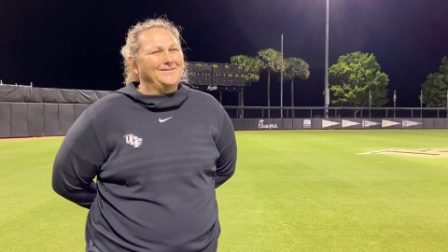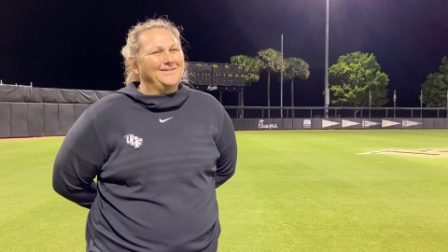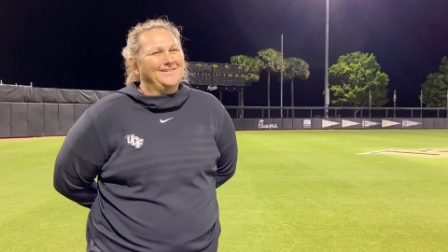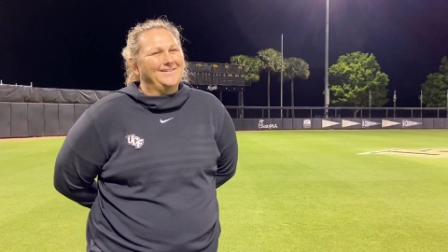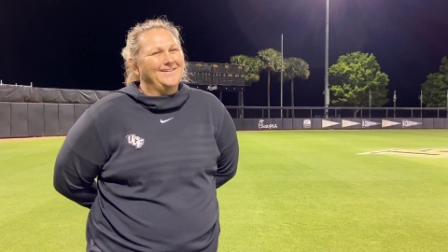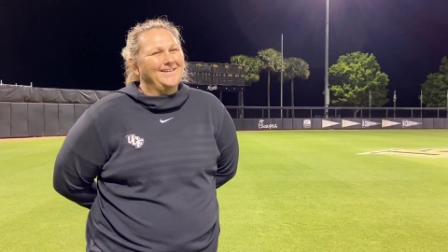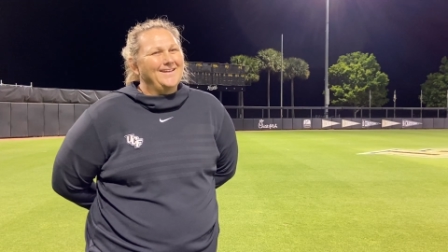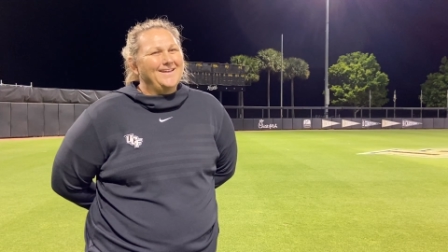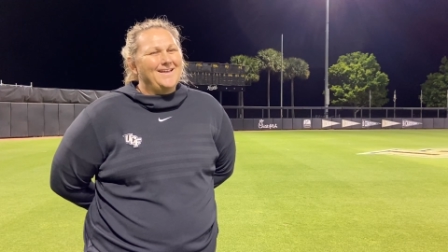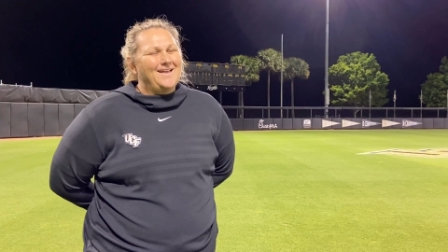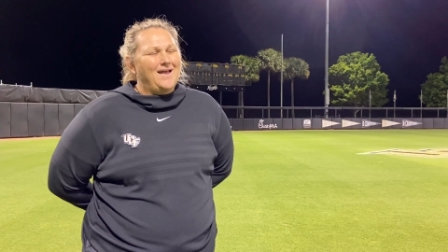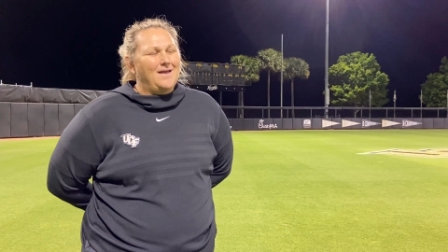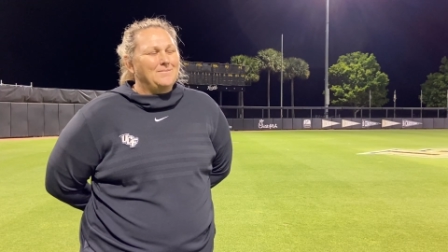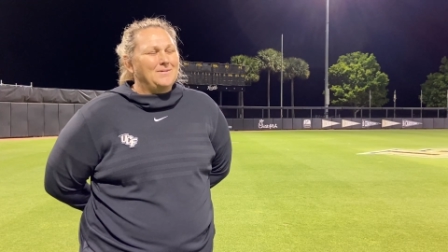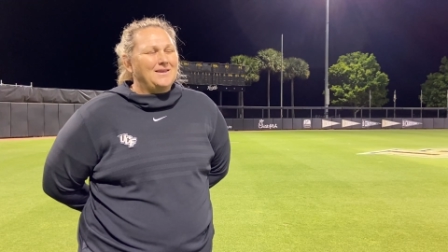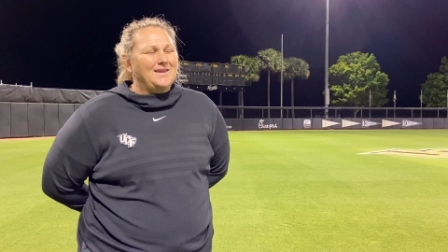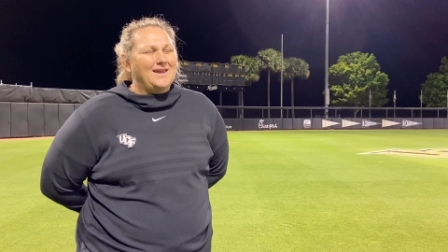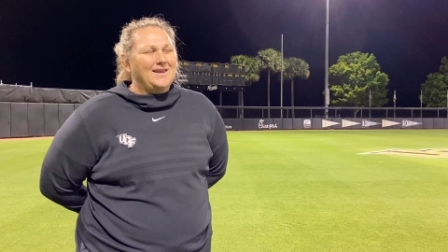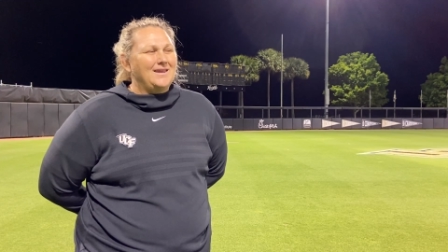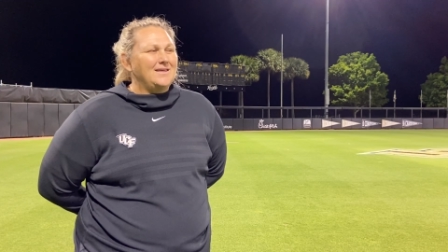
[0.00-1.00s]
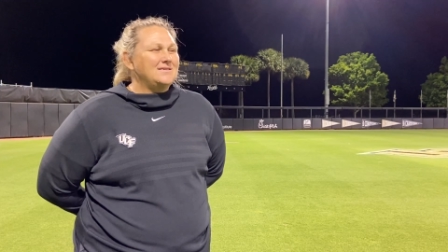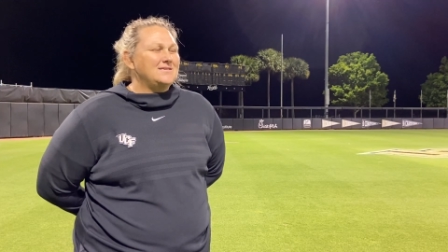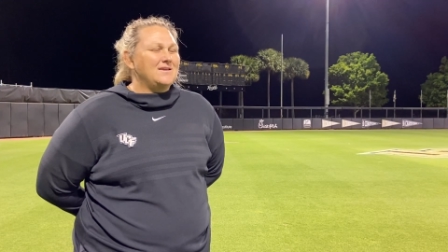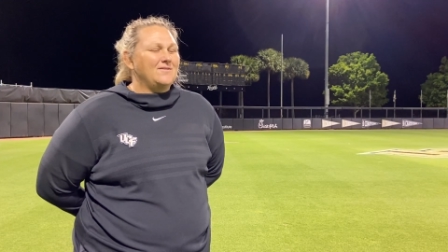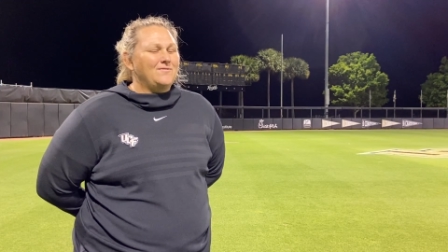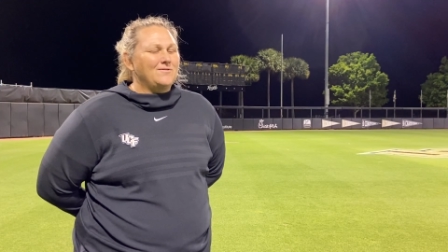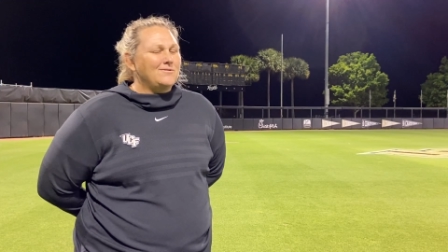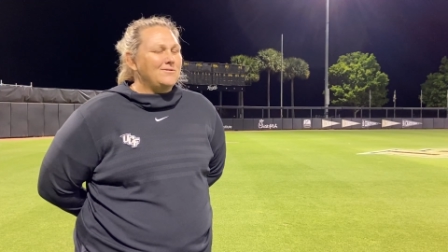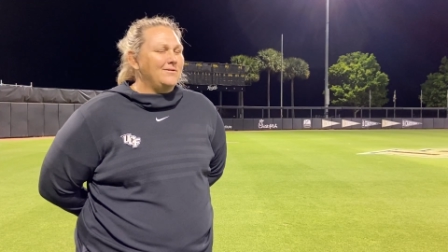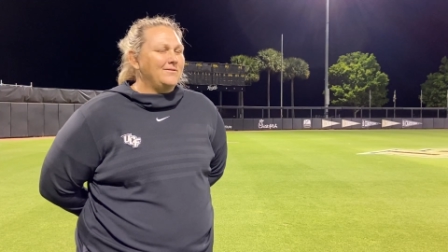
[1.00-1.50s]
And I mean, hitting's
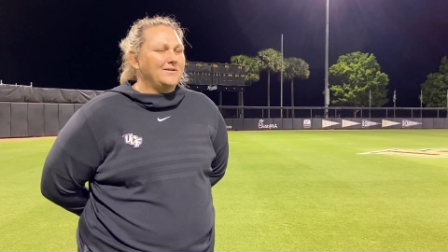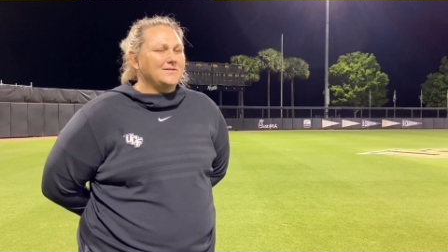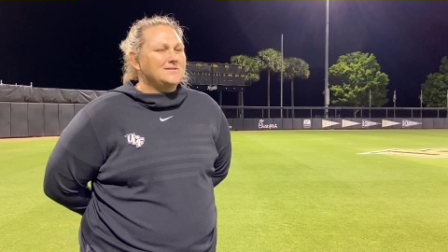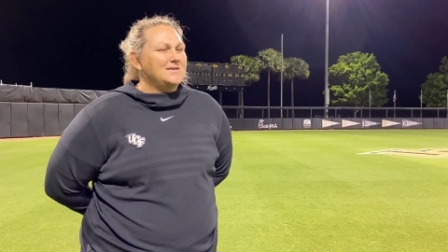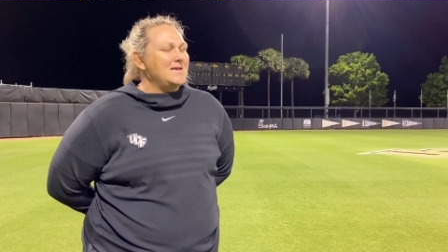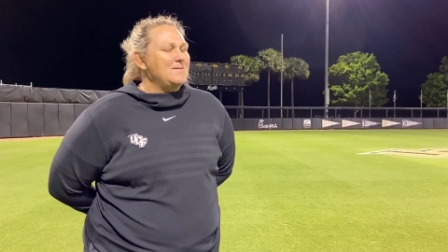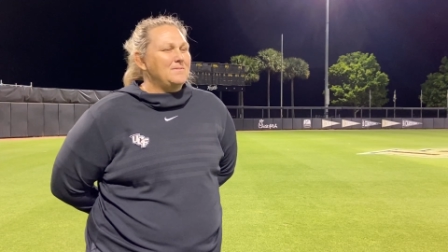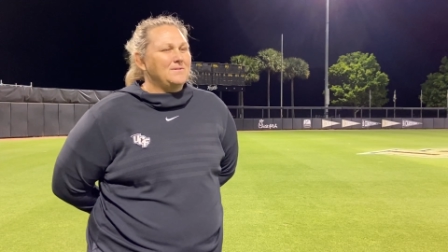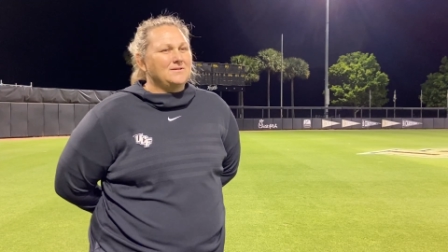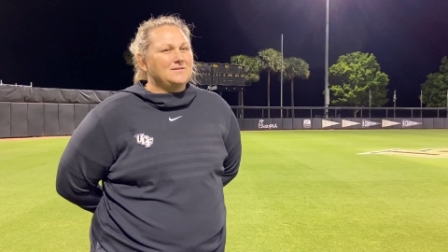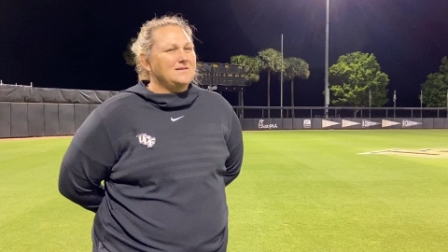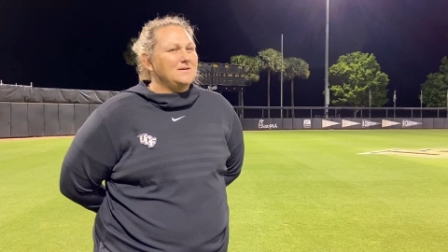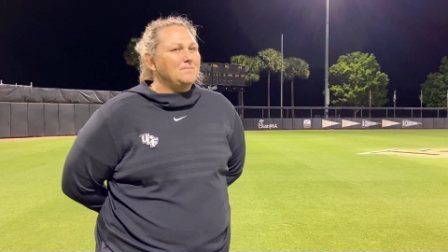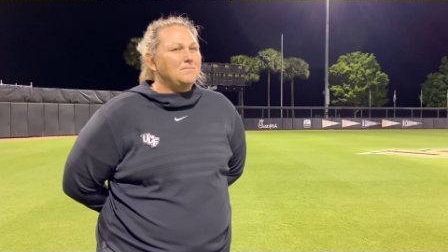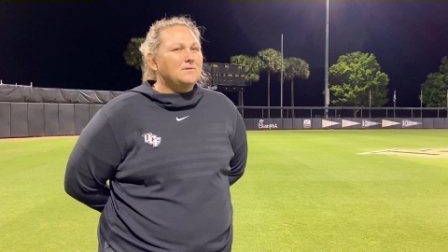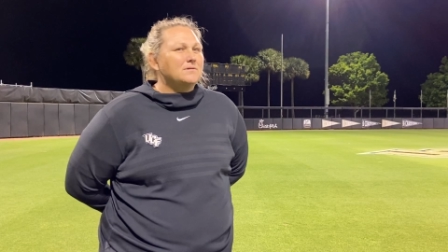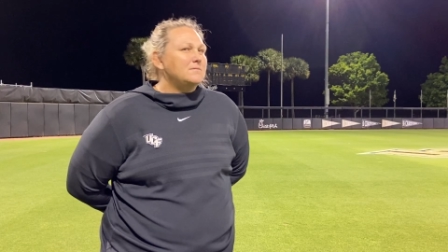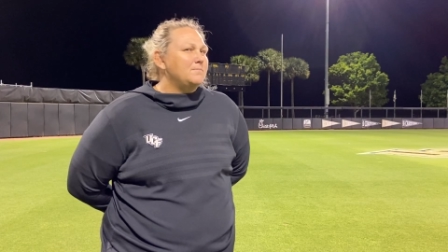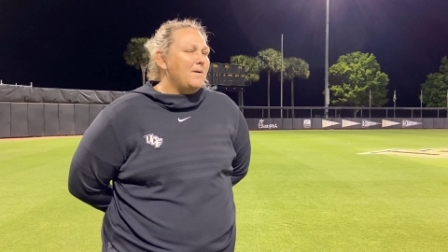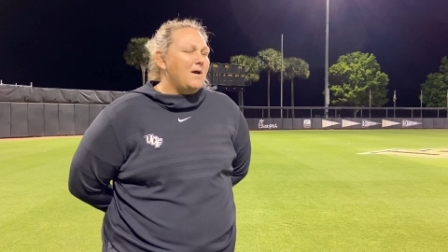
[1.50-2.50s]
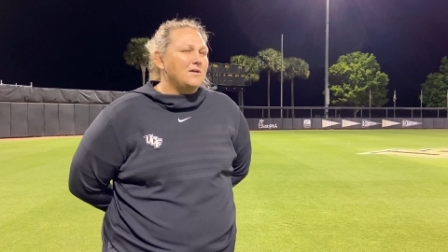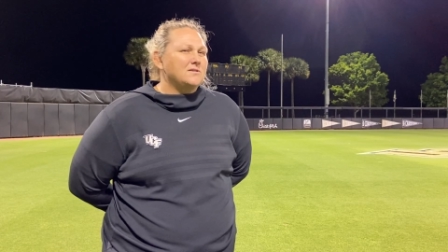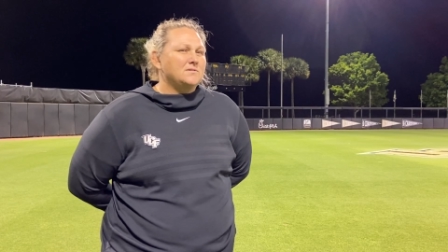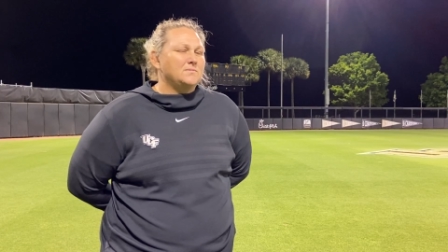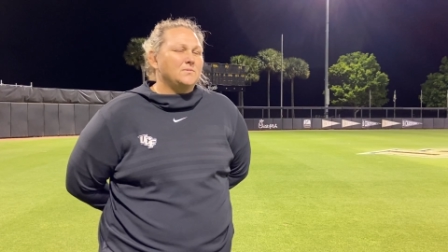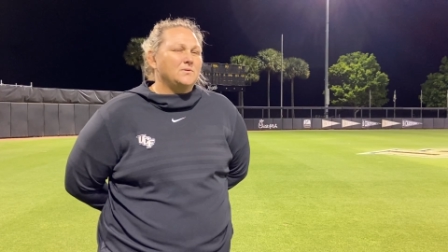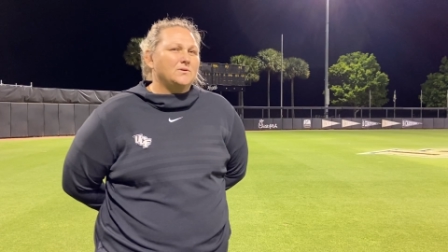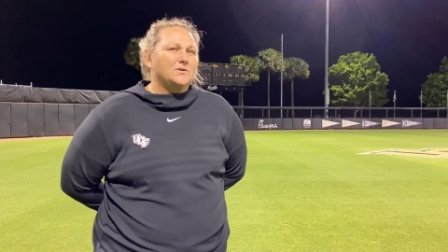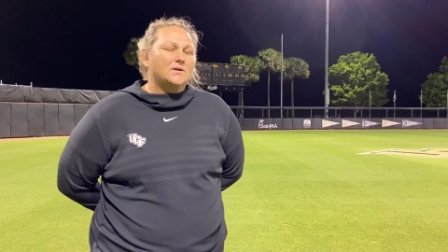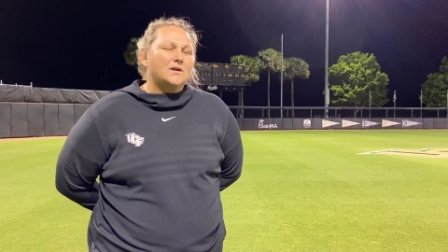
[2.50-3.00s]
difficult. Let's keep it as simple as
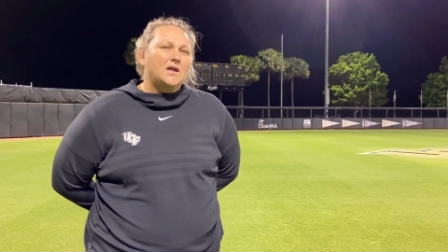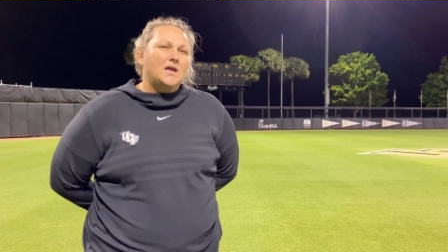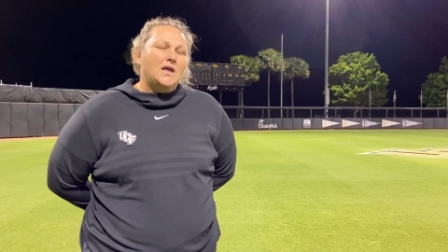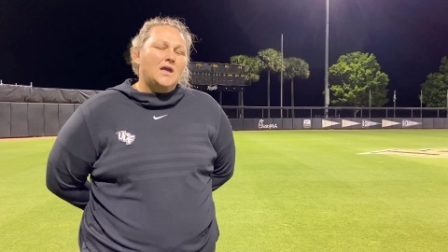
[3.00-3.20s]
possible.